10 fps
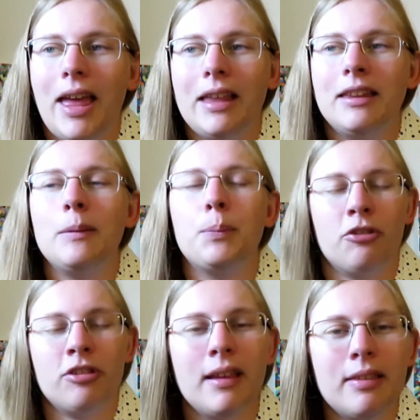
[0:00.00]
And he
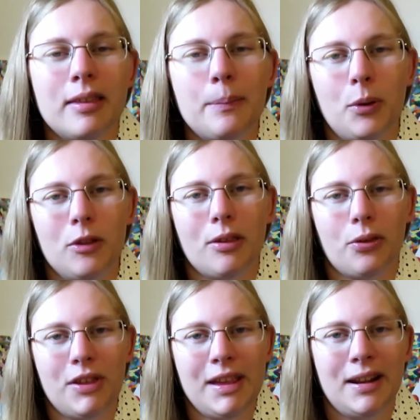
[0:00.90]
precisely puts
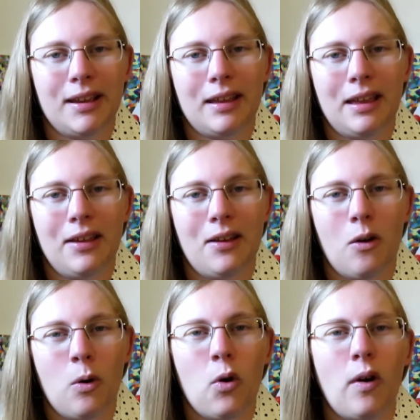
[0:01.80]
Athena
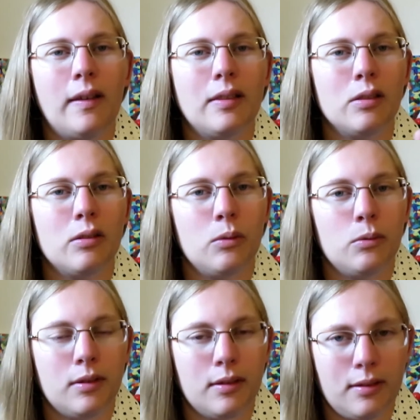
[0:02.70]
on
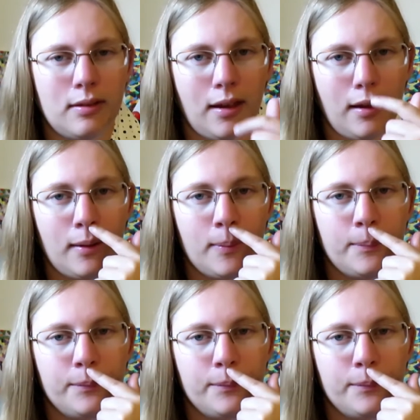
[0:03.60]
Zeus's side.